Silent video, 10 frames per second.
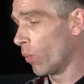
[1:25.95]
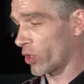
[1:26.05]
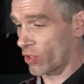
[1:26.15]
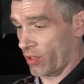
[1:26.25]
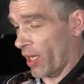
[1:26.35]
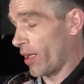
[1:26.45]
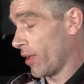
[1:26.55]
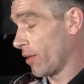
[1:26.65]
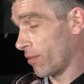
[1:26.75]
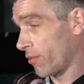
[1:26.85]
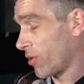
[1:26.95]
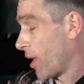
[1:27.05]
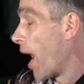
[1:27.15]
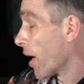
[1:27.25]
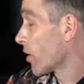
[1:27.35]
which is technically
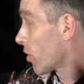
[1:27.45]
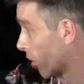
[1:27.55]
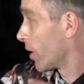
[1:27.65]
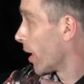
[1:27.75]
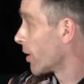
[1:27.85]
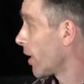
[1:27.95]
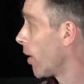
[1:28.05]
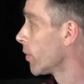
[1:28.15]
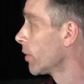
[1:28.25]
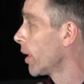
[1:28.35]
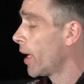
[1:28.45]
Angst condensed down.